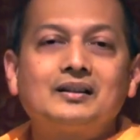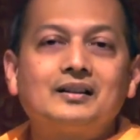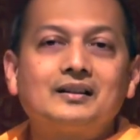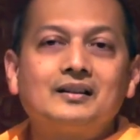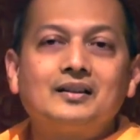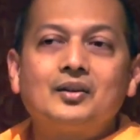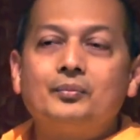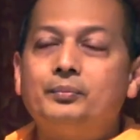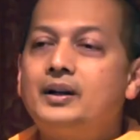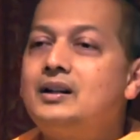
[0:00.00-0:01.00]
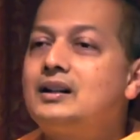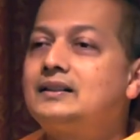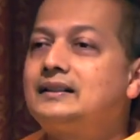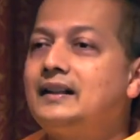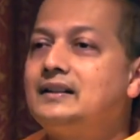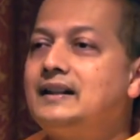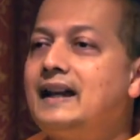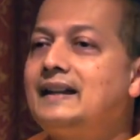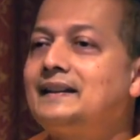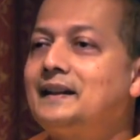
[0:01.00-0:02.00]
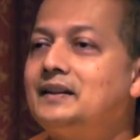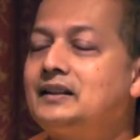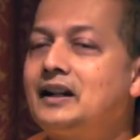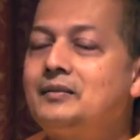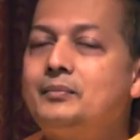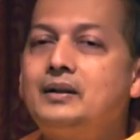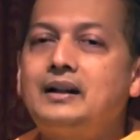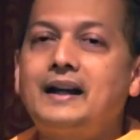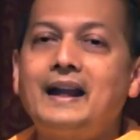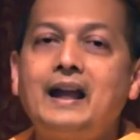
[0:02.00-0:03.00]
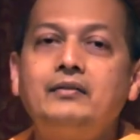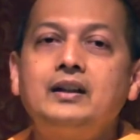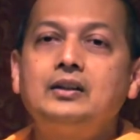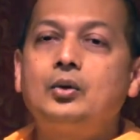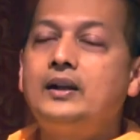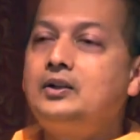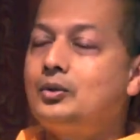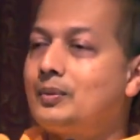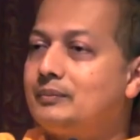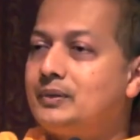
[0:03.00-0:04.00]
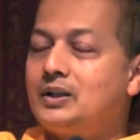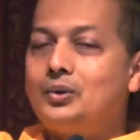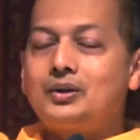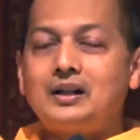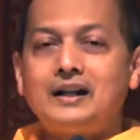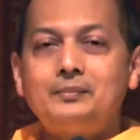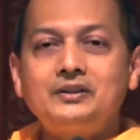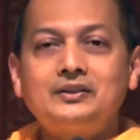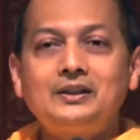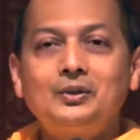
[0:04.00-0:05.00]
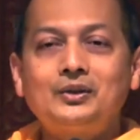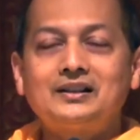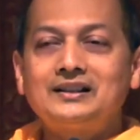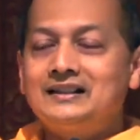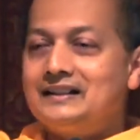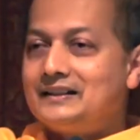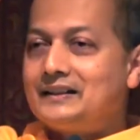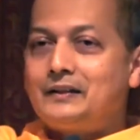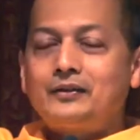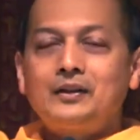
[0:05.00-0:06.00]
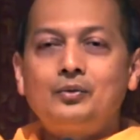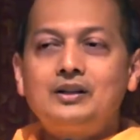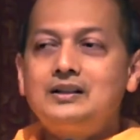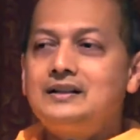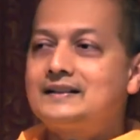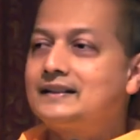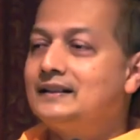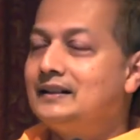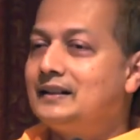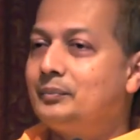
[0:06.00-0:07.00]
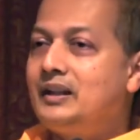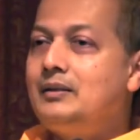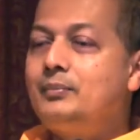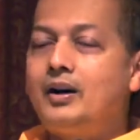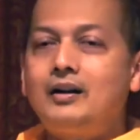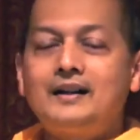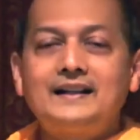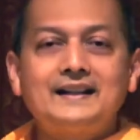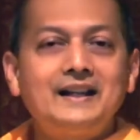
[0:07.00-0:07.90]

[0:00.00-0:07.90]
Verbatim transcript: uh, birth and death and karma and heaven, going to Brahmaloka and Pitriloka, the different worlds, being born as